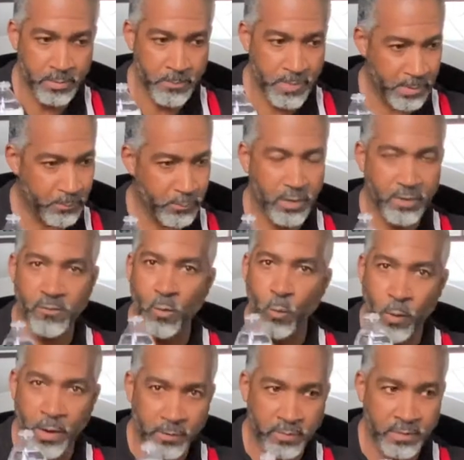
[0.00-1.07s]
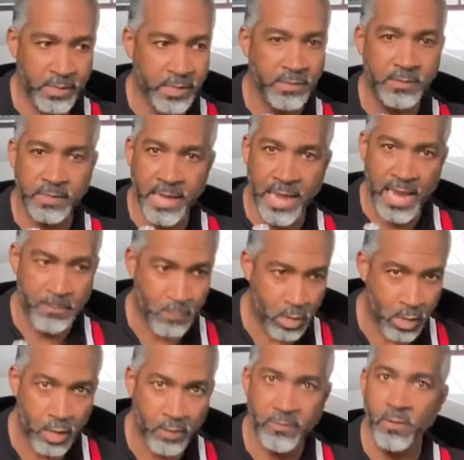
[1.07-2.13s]
memory of where things came
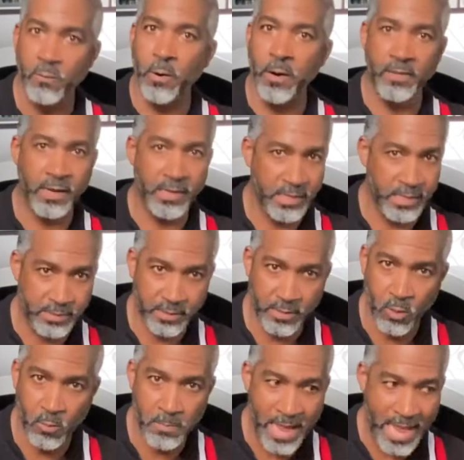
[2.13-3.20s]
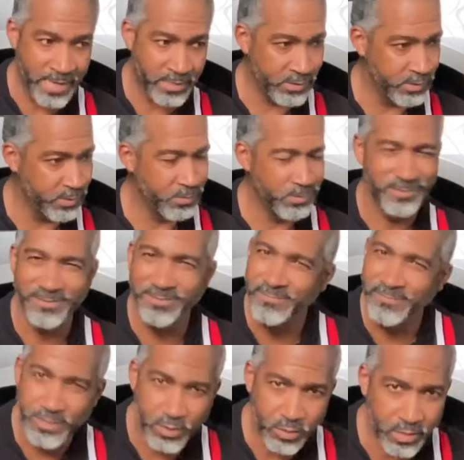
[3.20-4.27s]
off and where they need to go back to,
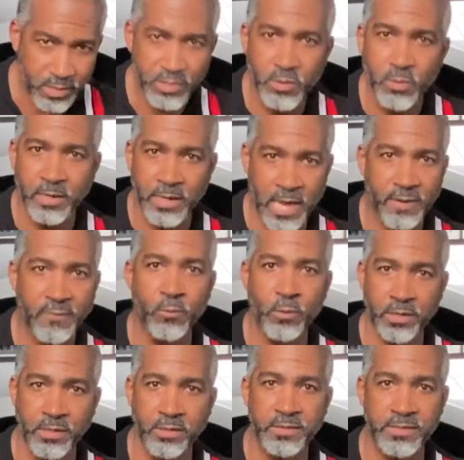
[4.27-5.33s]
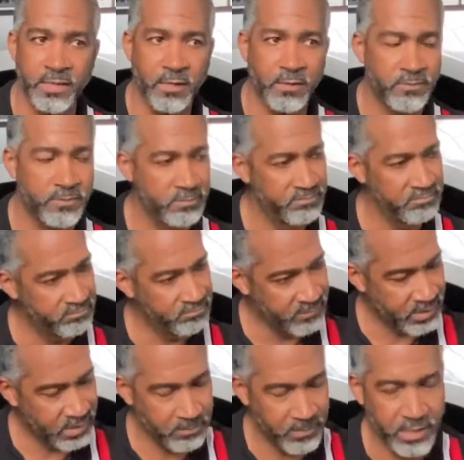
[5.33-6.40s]
you can do a lot of work yourself.
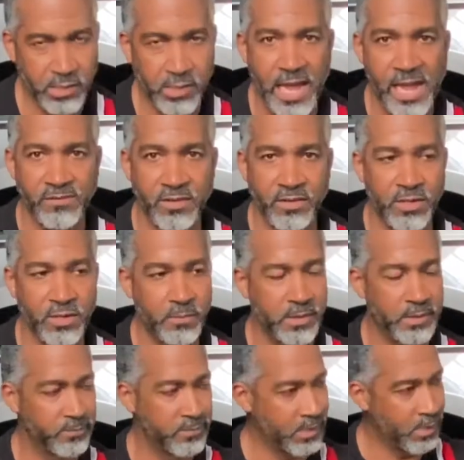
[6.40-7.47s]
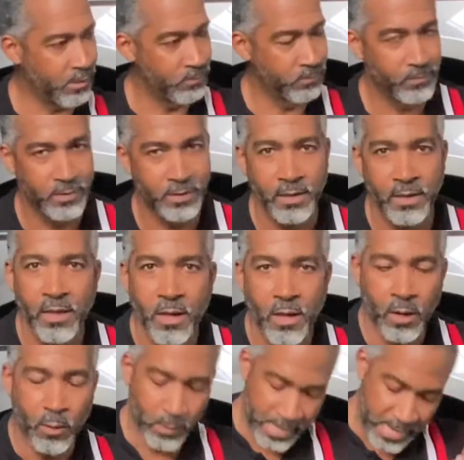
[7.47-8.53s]
Doesn't mean you have to do it. So
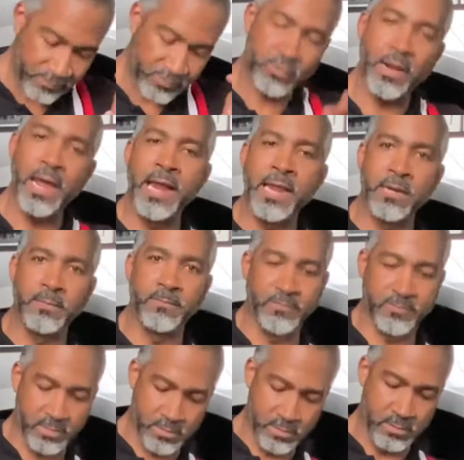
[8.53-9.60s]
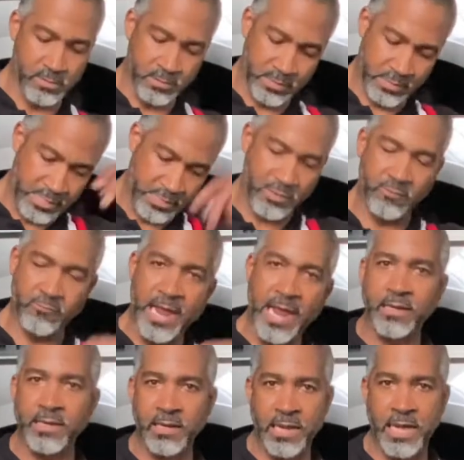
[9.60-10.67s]
we have triumphed. The steering rack
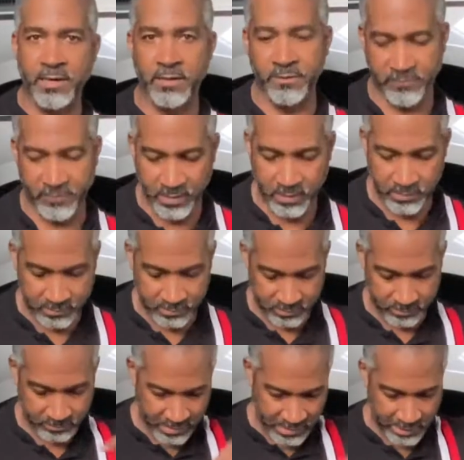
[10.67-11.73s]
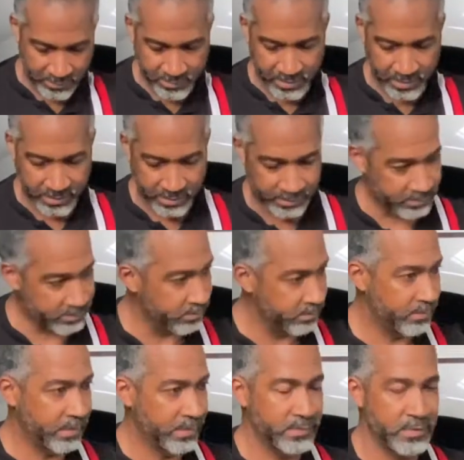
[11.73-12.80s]
did not defeat us. Here it is.
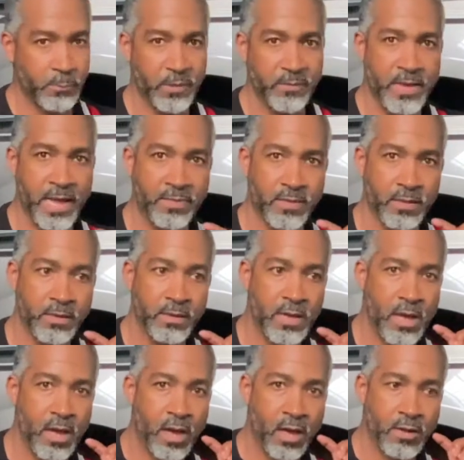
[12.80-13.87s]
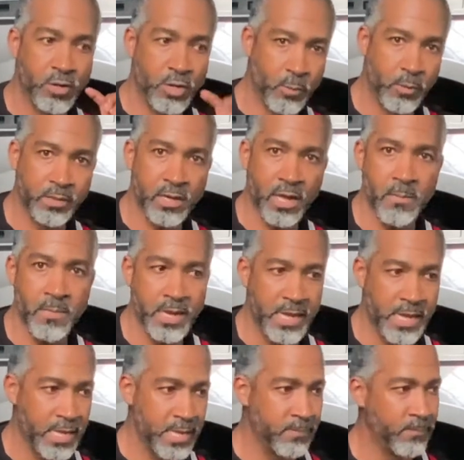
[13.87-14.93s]
Like I said, we've got the new one coming
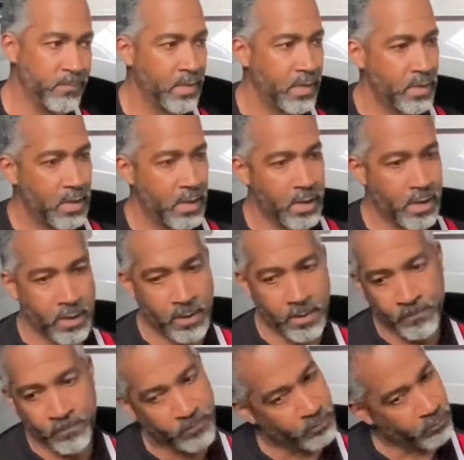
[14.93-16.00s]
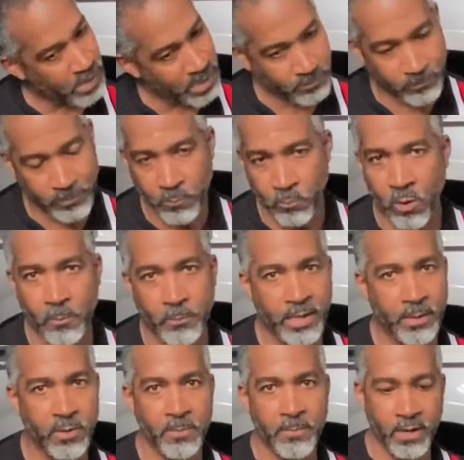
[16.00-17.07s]
in. Probably won't be
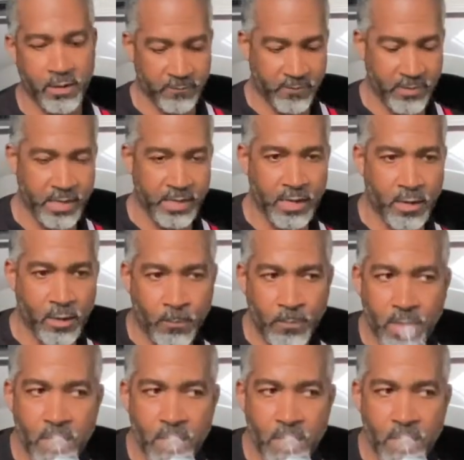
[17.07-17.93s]
able to make a video,